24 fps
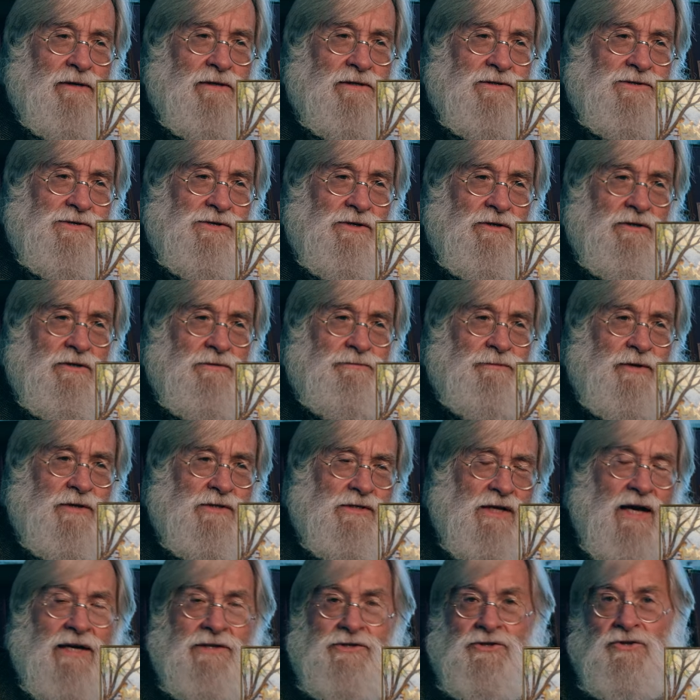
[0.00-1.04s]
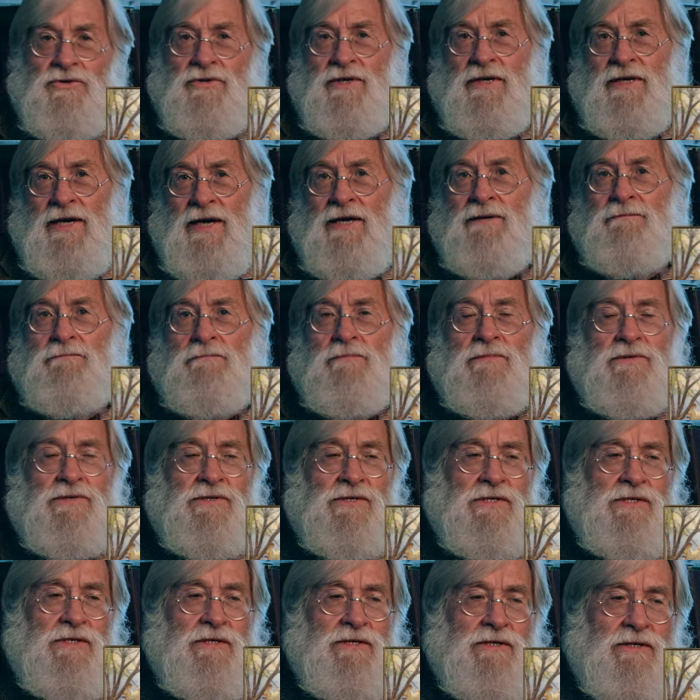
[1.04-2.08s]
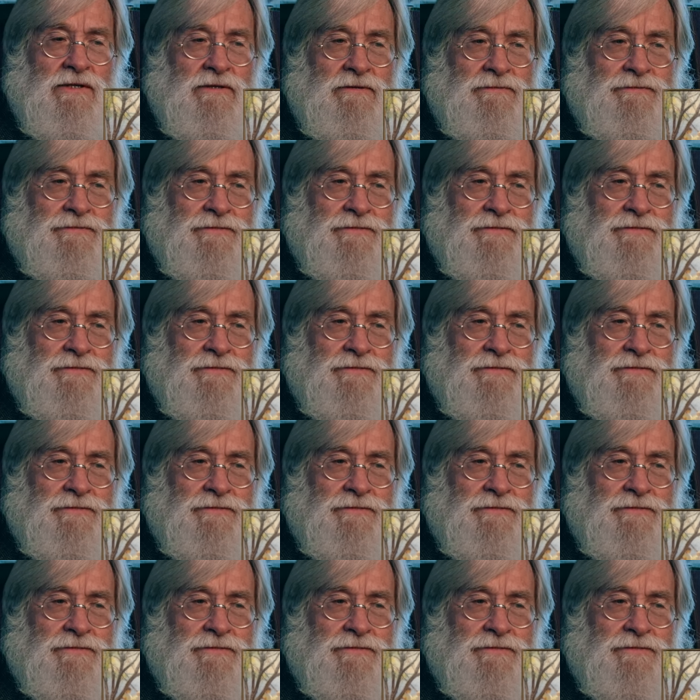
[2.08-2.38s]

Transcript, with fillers: So there's lots you can see.